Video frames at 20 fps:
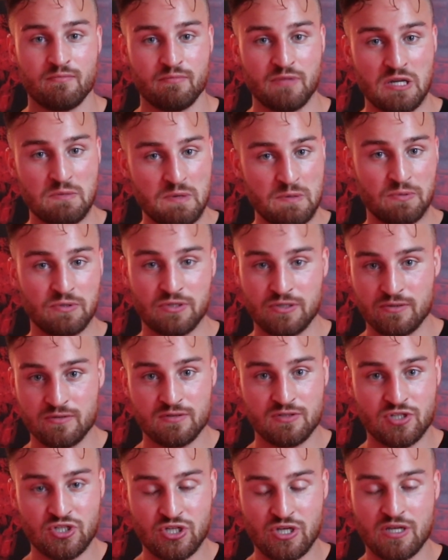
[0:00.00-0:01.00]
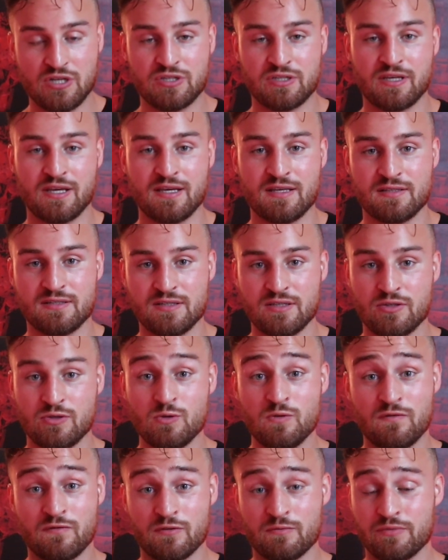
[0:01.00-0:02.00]
Many people use
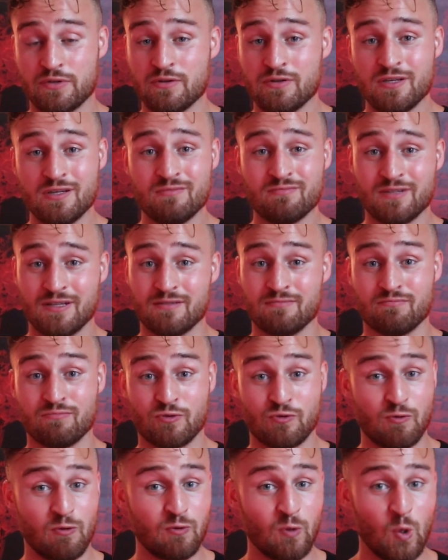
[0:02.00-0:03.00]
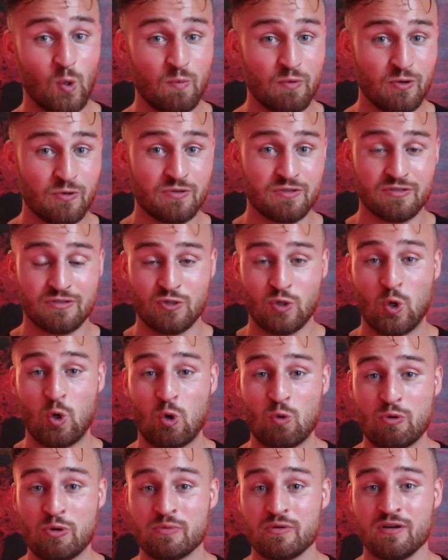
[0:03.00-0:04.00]
GHKCU for beauty, and growth hormone is the
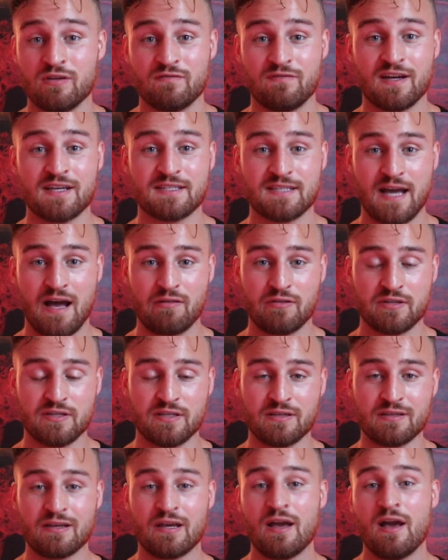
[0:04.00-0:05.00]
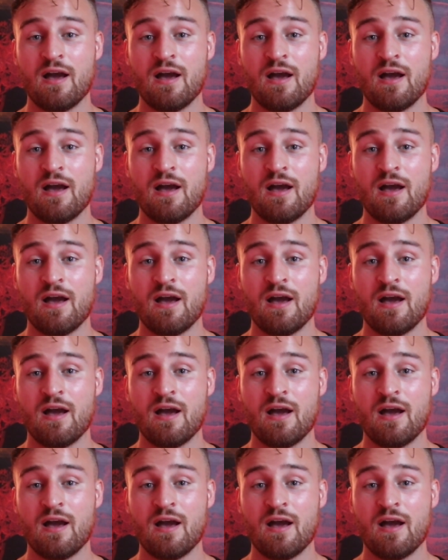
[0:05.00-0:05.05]
hormone of vitality.